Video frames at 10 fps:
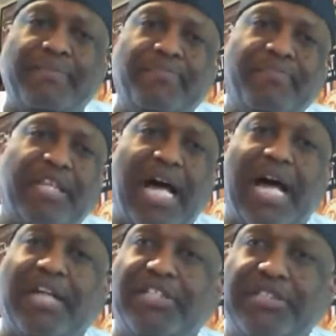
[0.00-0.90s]

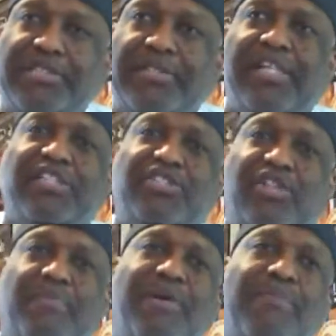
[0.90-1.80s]
lagers. So
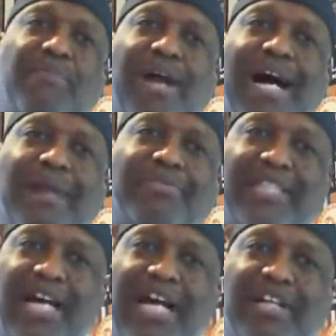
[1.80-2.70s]
they're putting more hops in
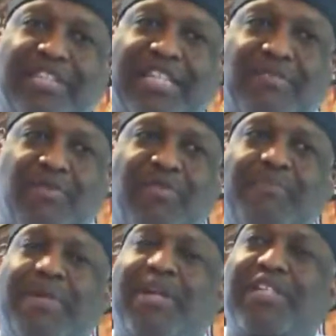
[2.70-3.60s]
lagers to give them more of a
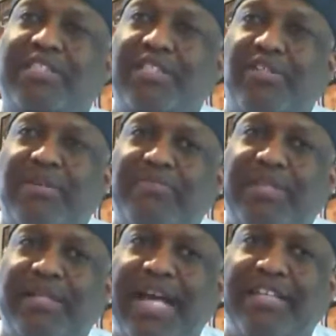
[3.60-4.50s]
bitterness to them
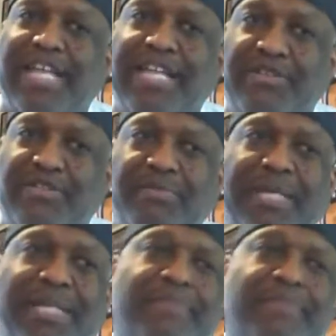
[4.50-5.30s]
than how they used to be.